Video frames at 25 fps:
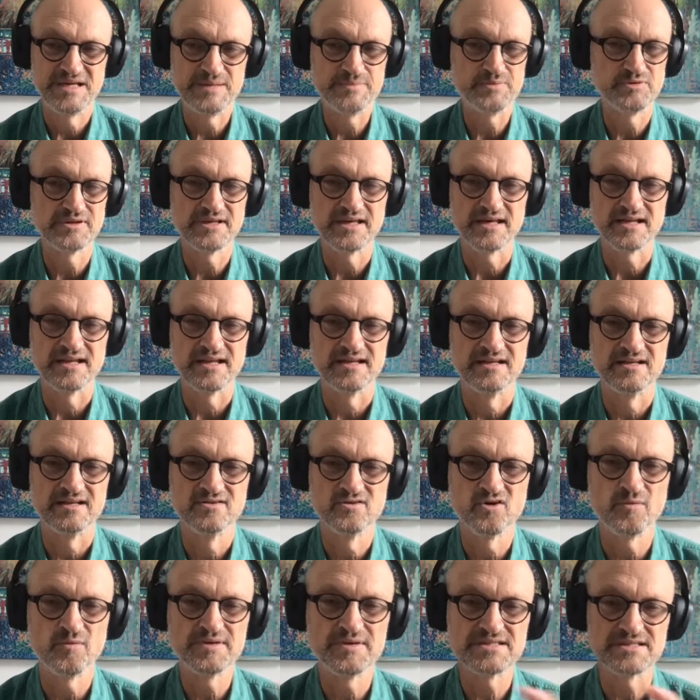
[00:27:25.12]
People get
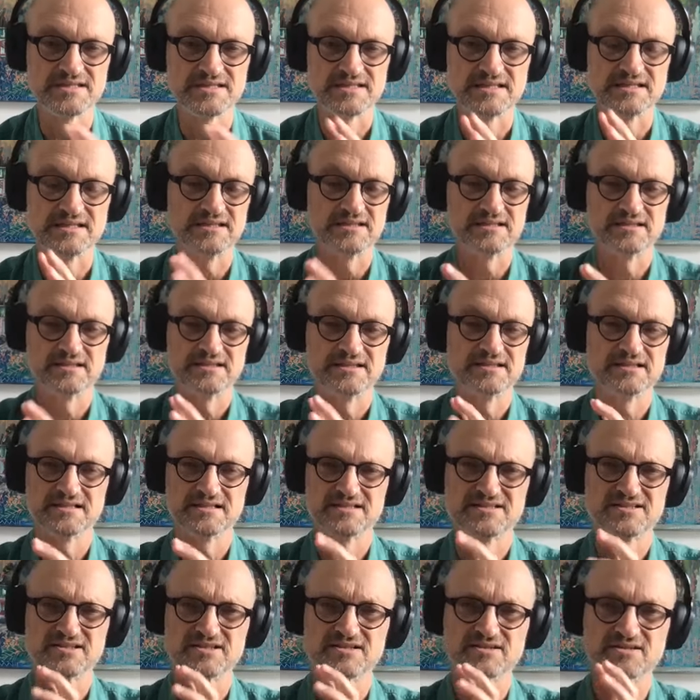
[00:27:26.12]
enormously,
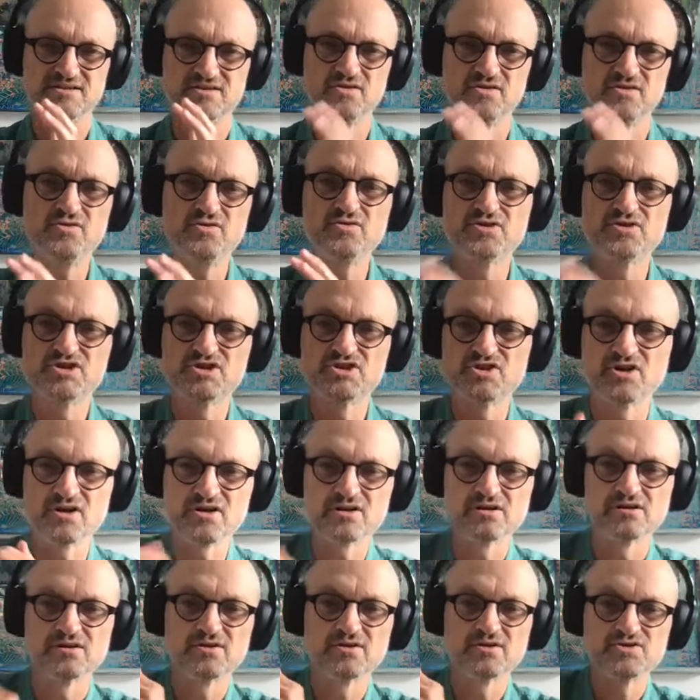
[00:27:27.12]
huge
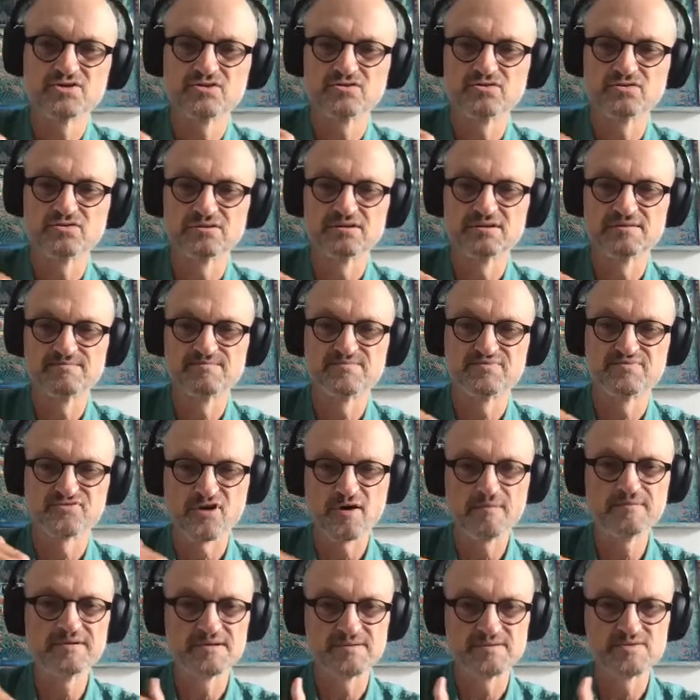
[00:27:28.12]
psychological
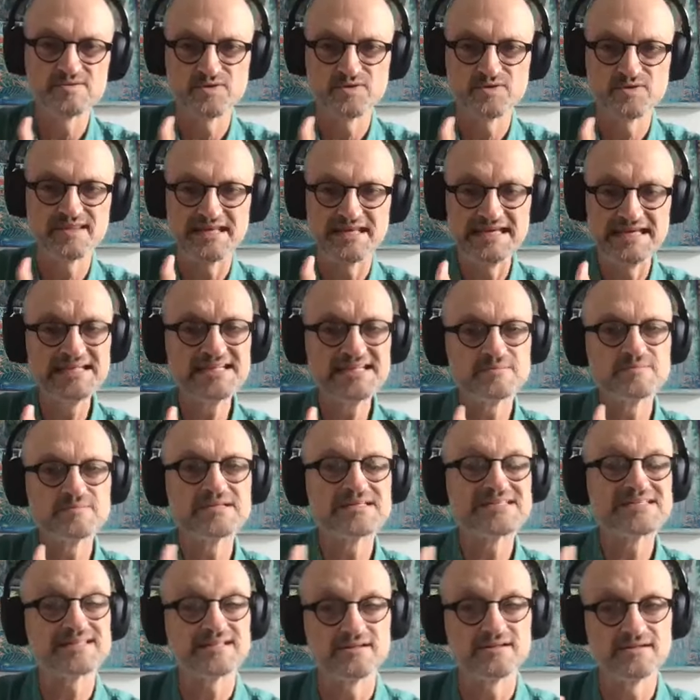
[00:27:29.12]
problems with
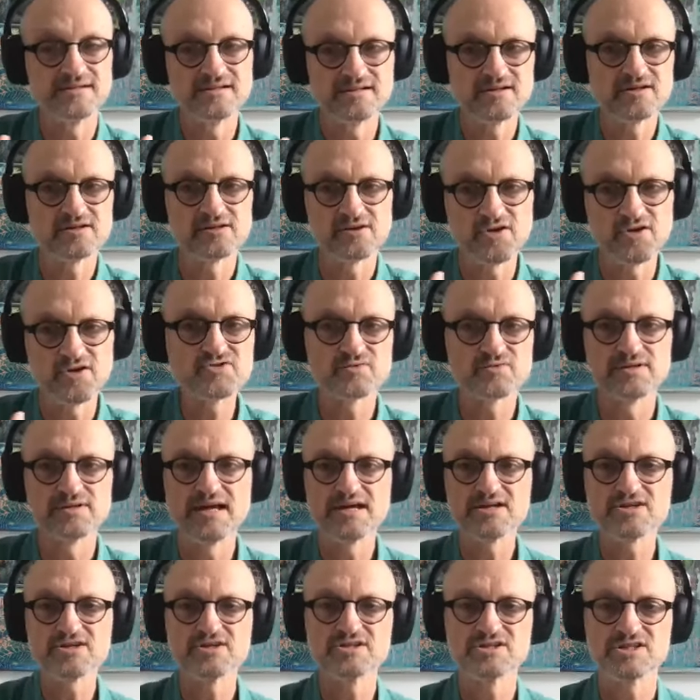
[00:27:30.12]
intimacy, close
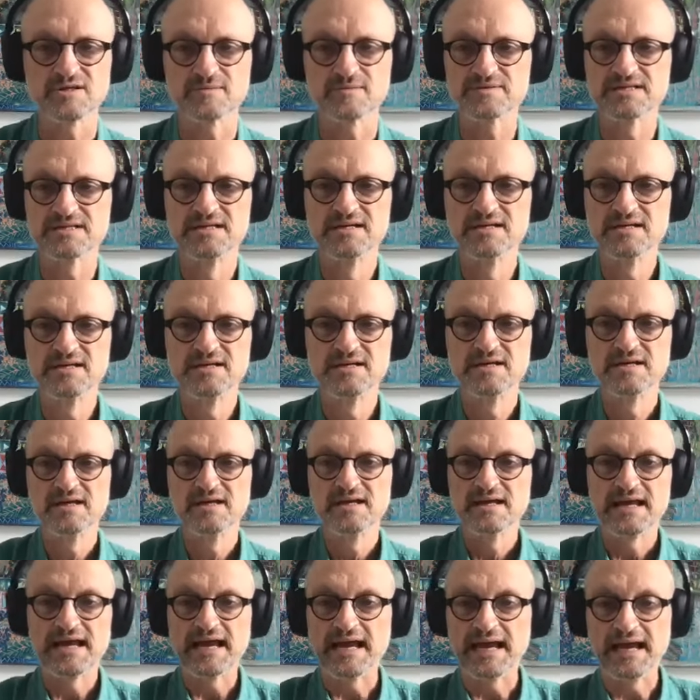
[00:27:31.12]
relationships.
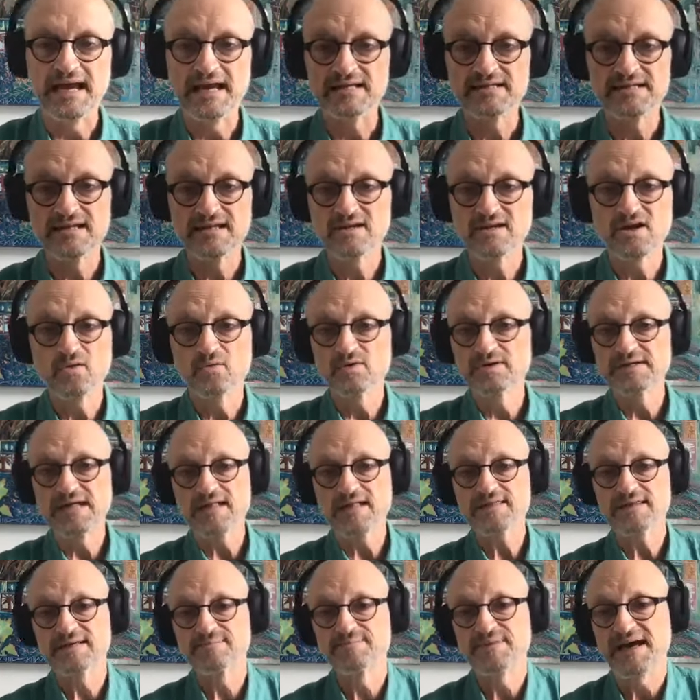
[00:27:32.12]
And they go, well,
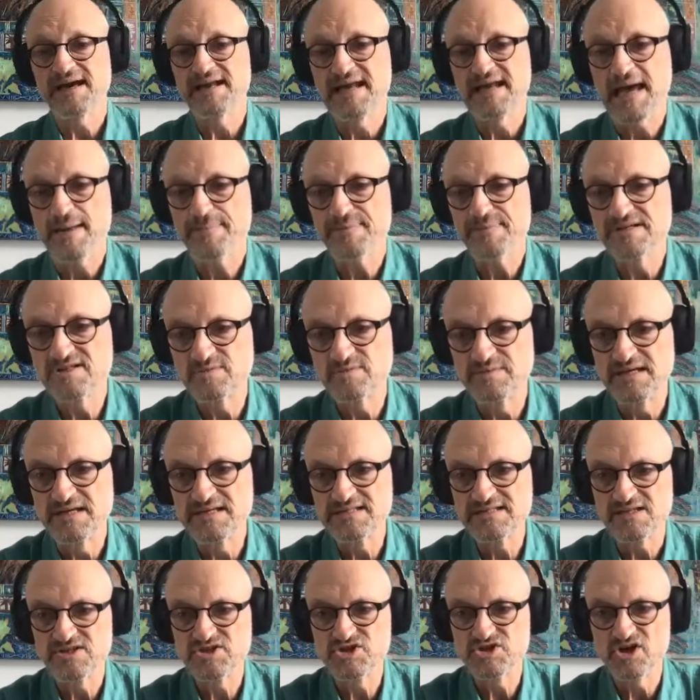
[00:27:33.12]
nothing bad happened to
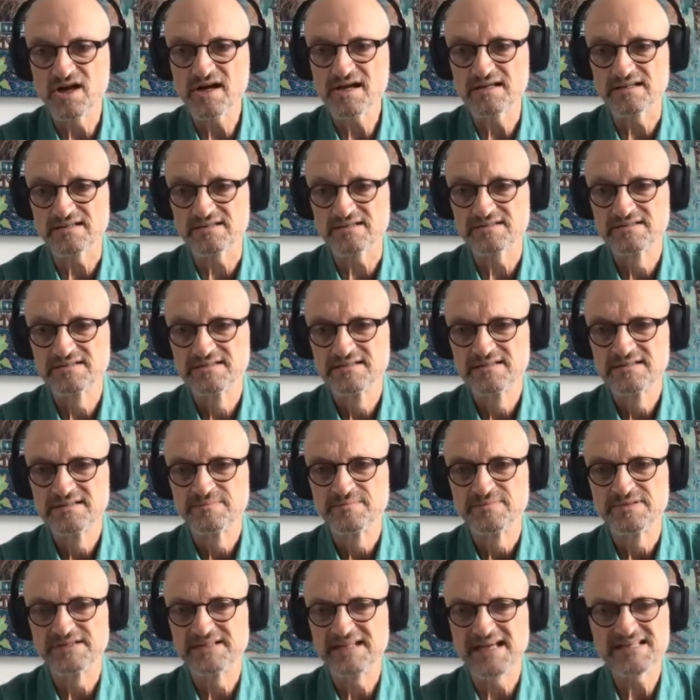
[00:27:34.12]
me as a child.
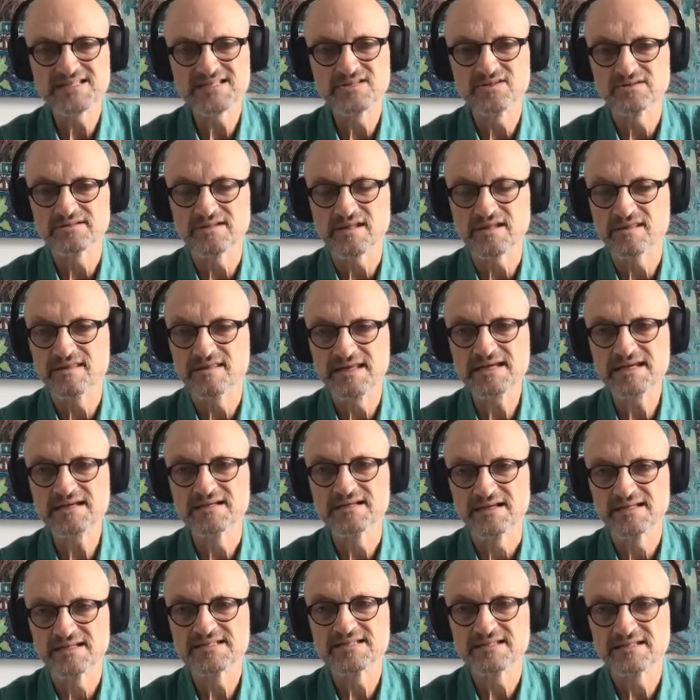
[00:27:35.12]
But that's not the
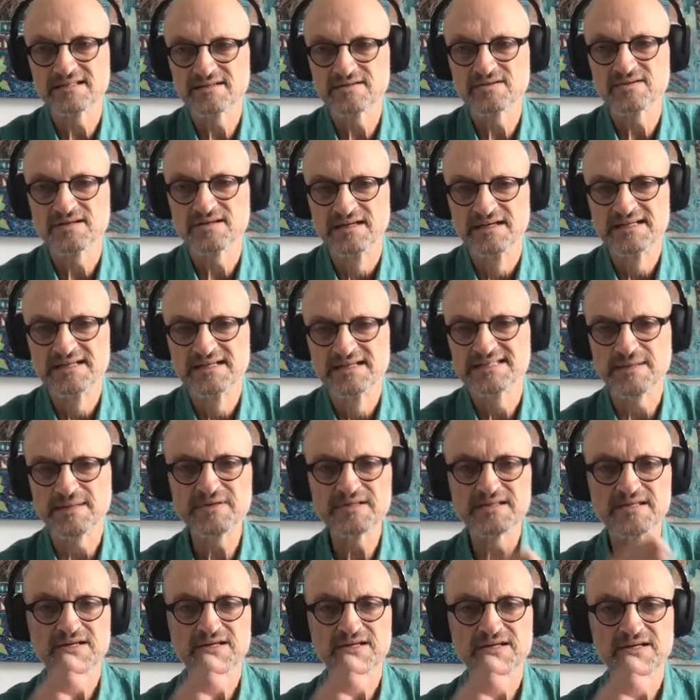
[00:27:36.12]
thing. It's
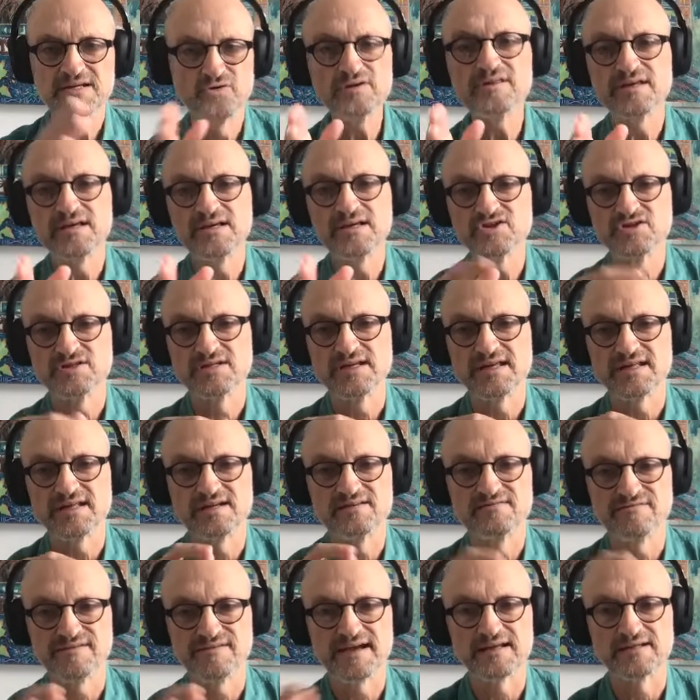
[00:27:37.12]
some of the good things you
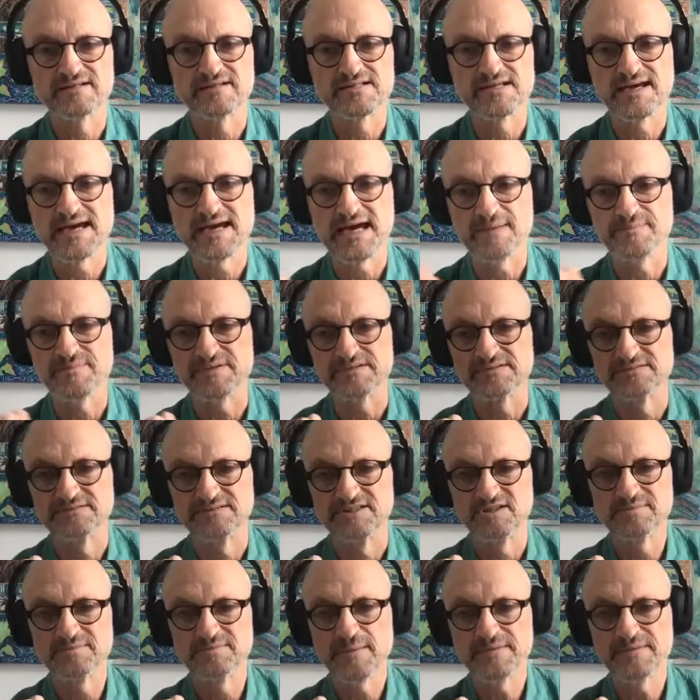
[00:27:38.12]
needed failed to happen.
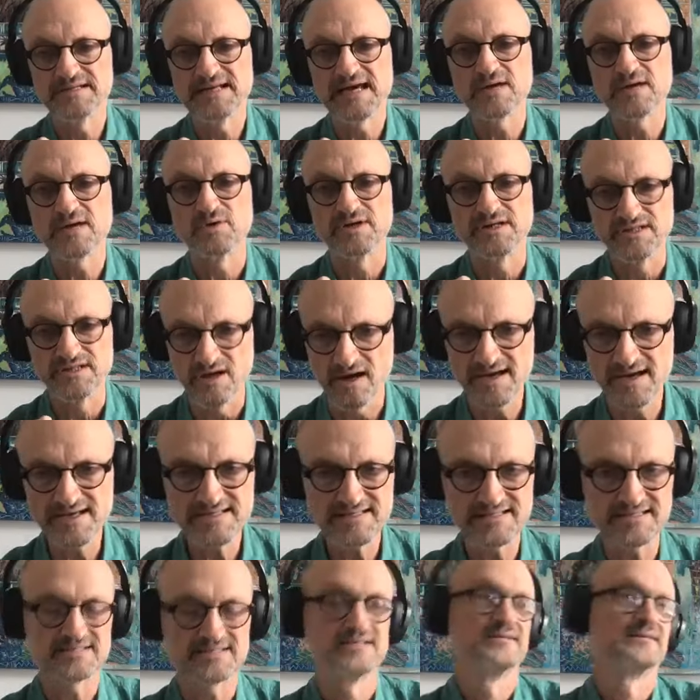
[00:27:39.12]
Your mum and dad were
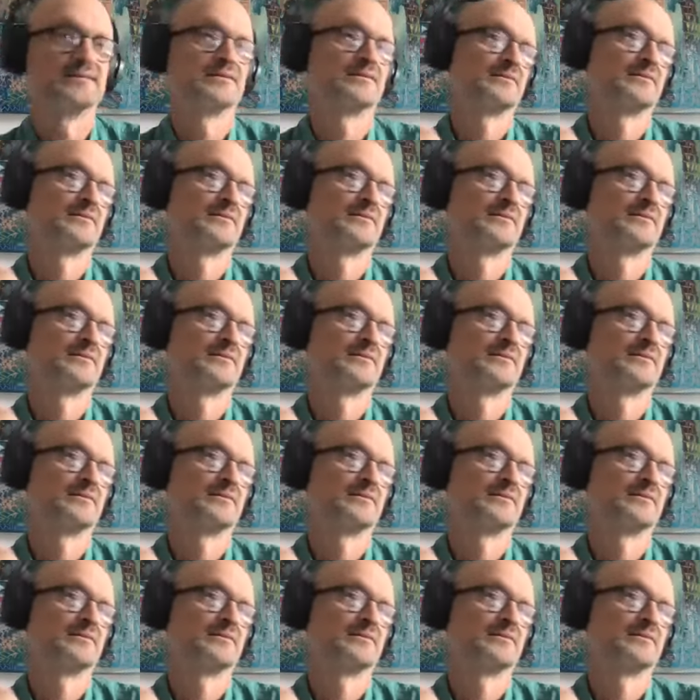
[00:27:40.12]
nice.